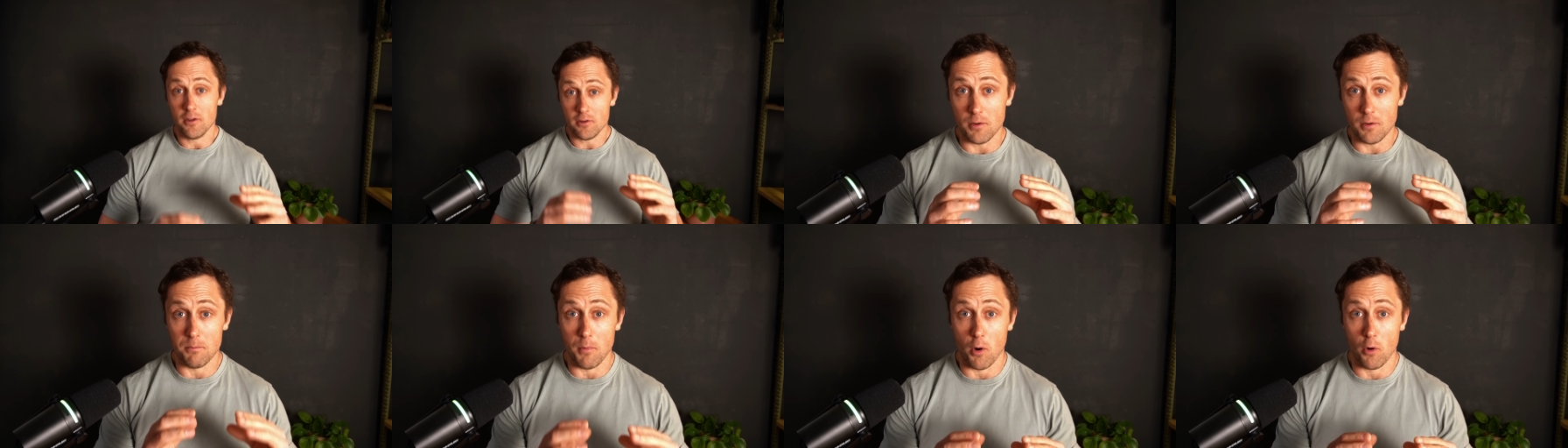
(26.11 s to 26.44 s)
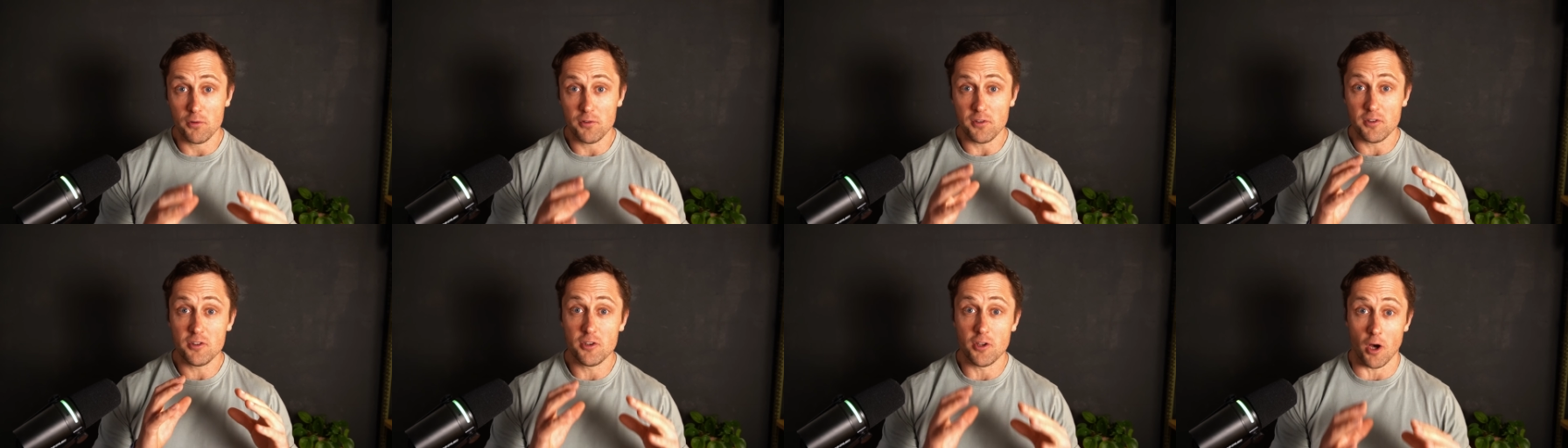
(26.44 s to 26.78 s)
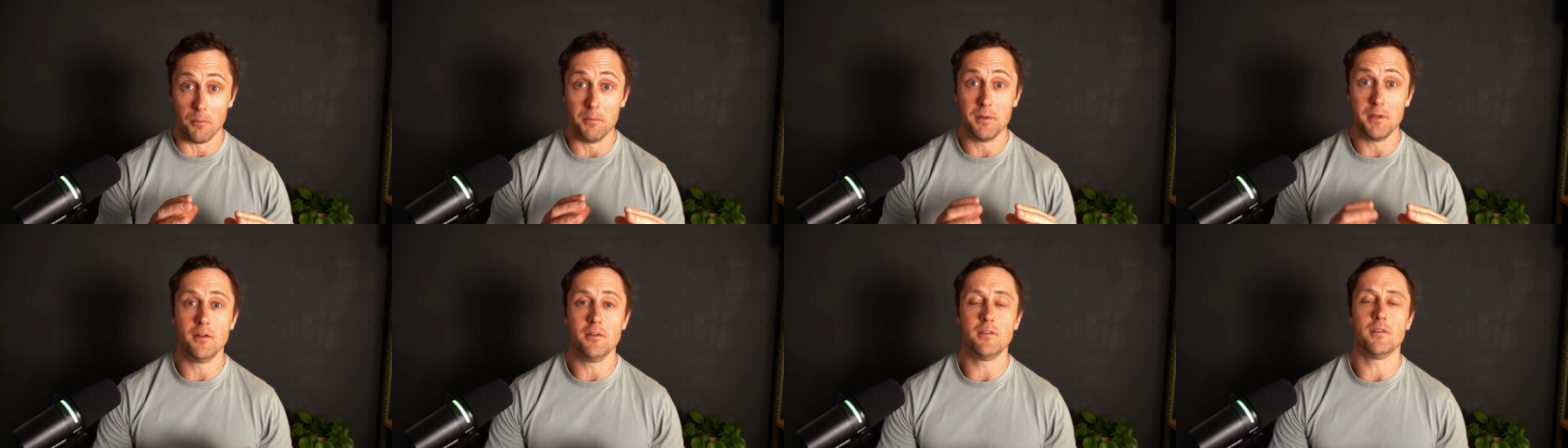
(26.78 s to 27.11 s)
the most
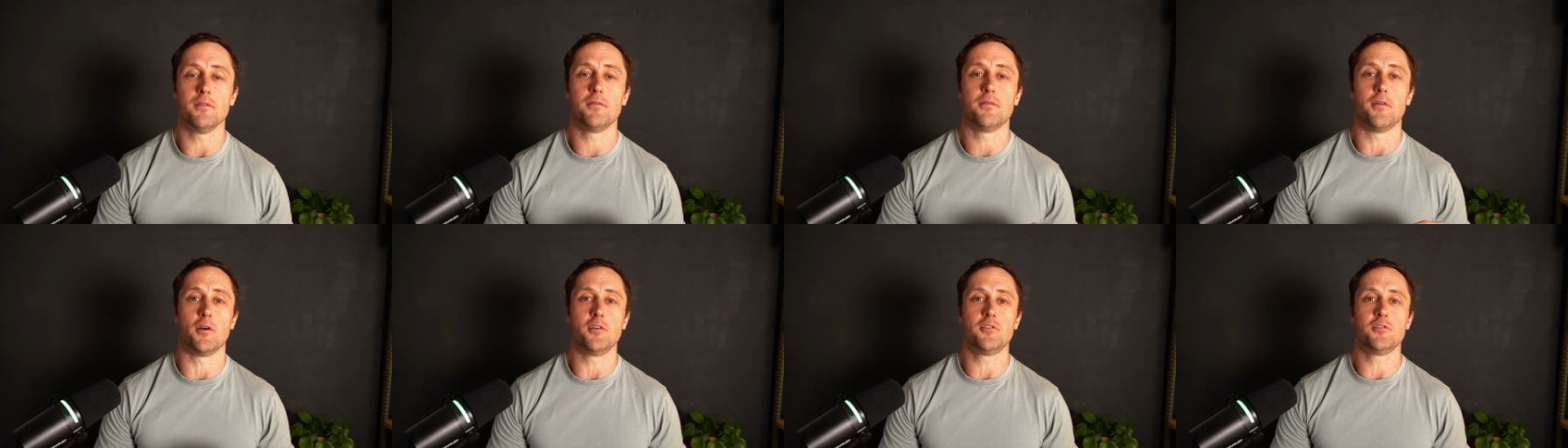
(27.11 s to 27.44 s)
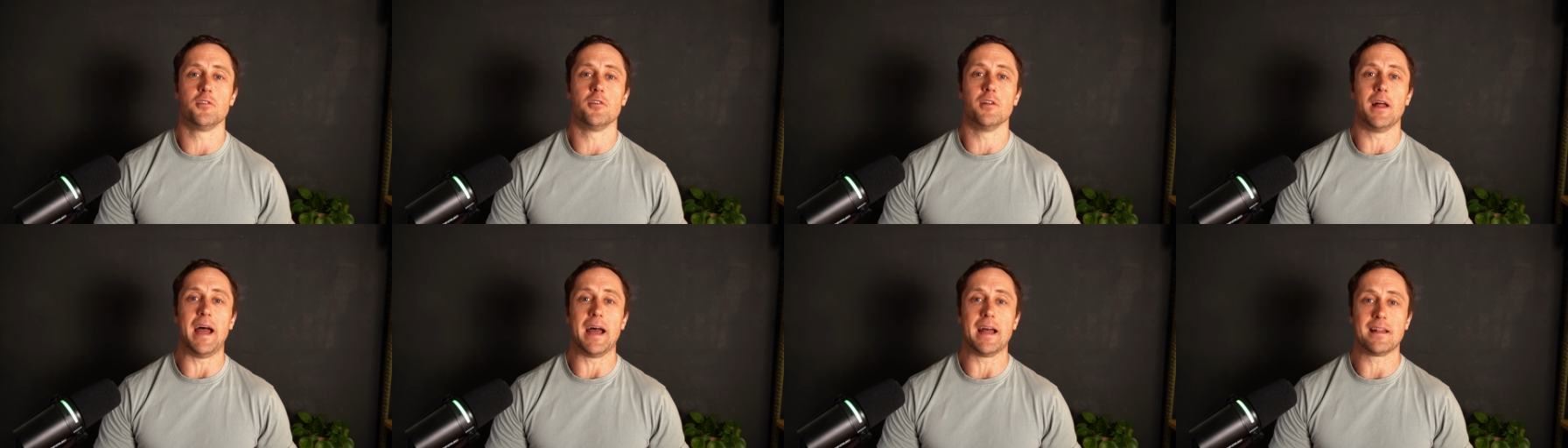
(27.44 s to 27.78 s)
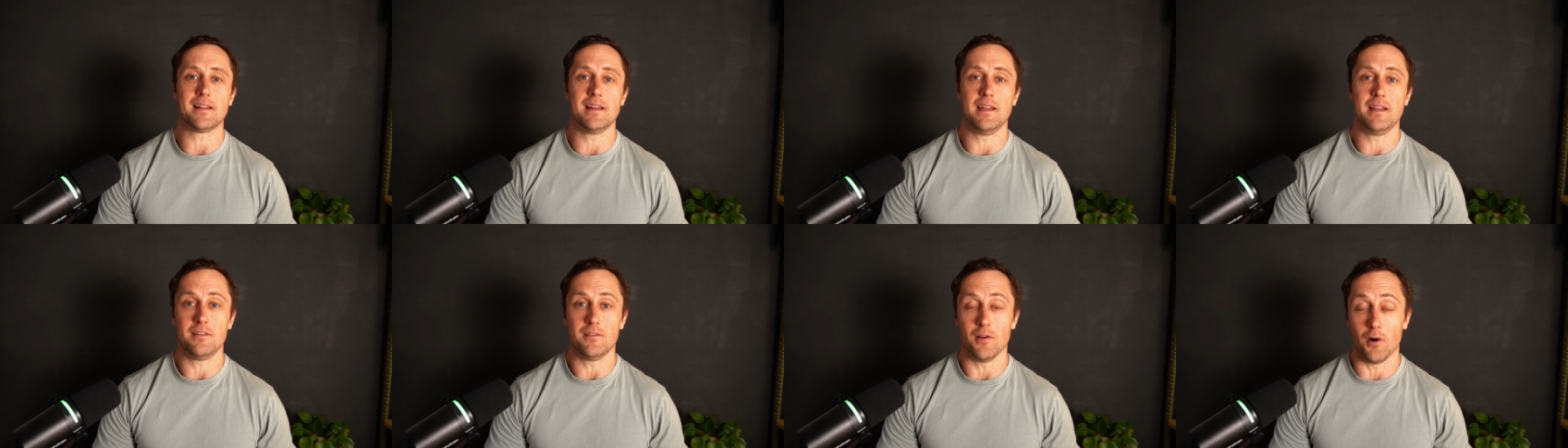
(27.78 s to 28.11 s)
dominant functional
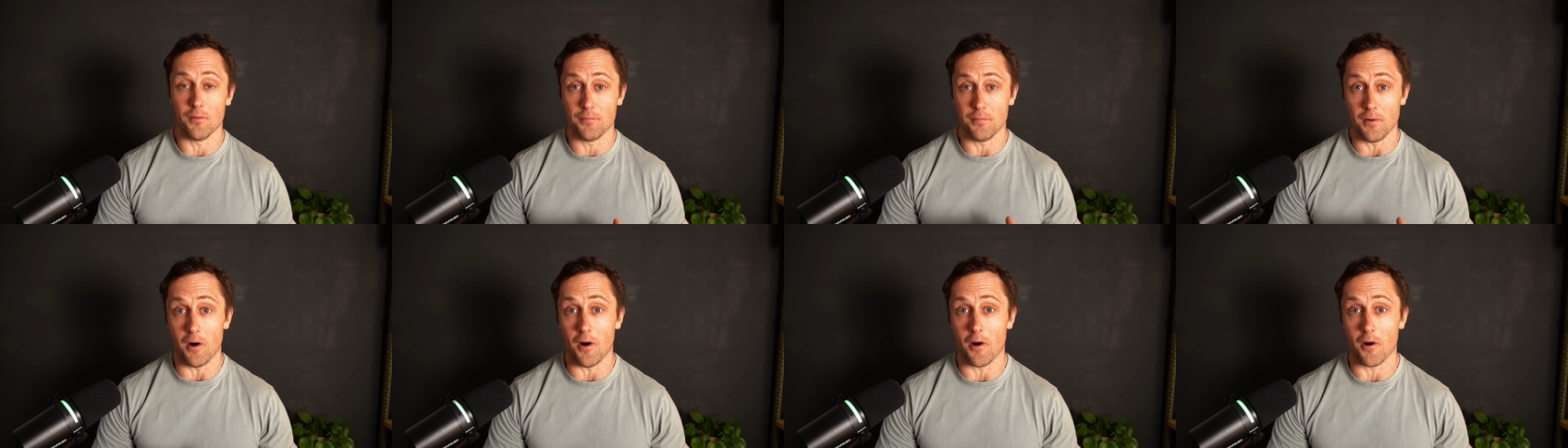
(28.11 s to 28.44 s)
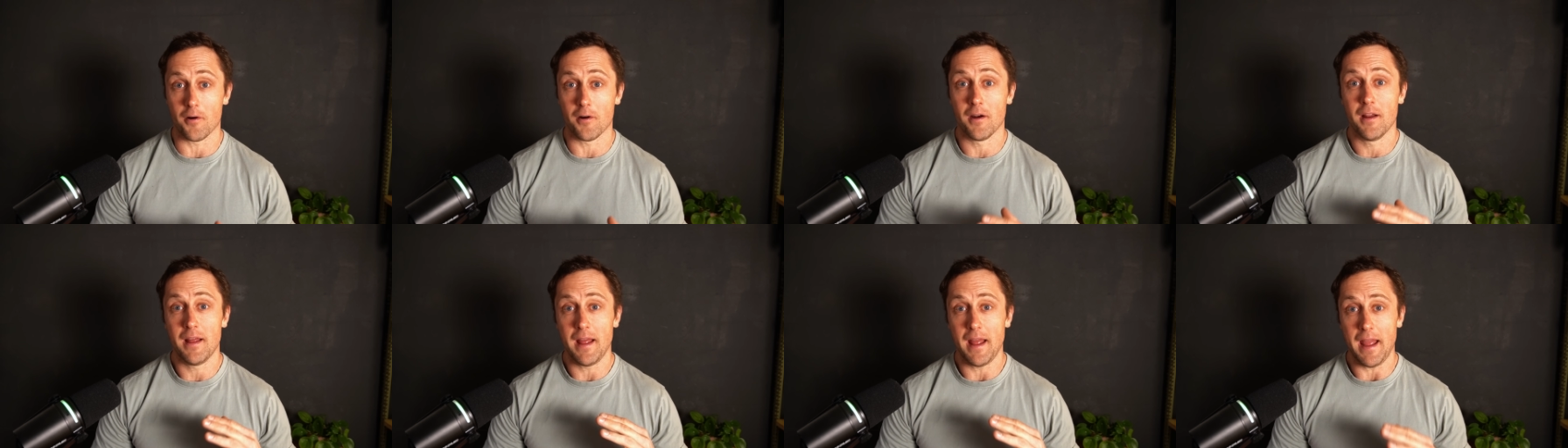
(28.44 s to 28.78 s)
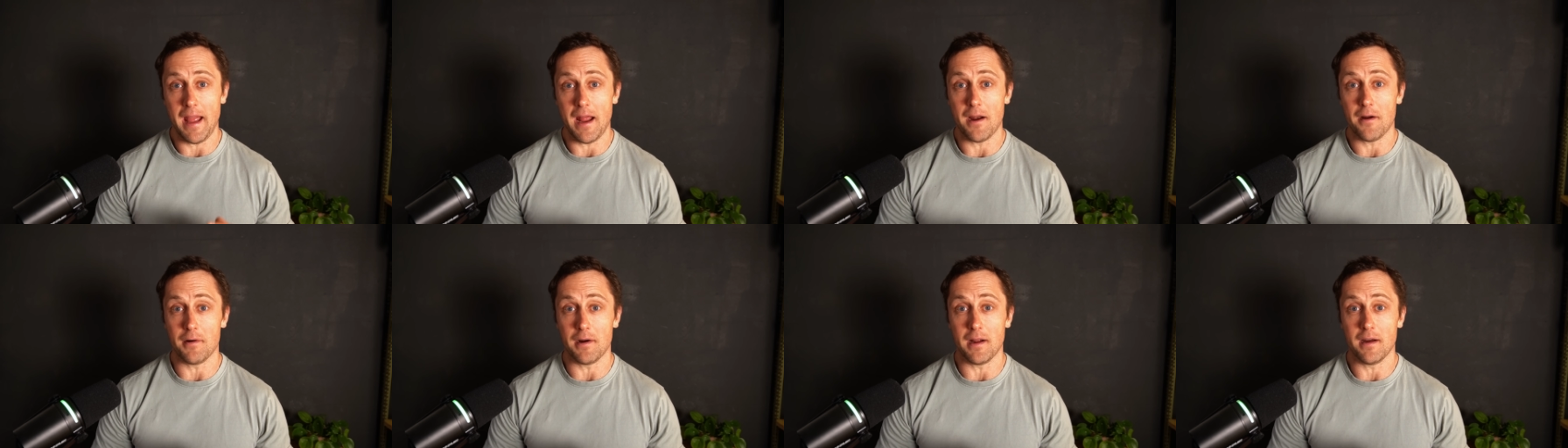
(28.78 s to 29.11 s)
athlete of our
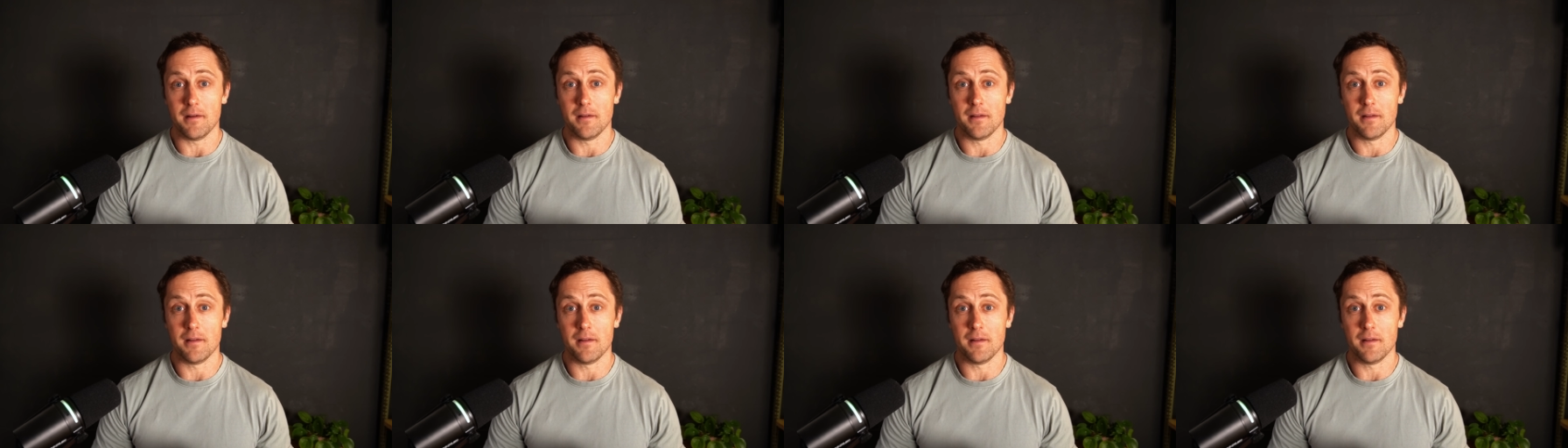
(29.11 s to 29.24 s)
era.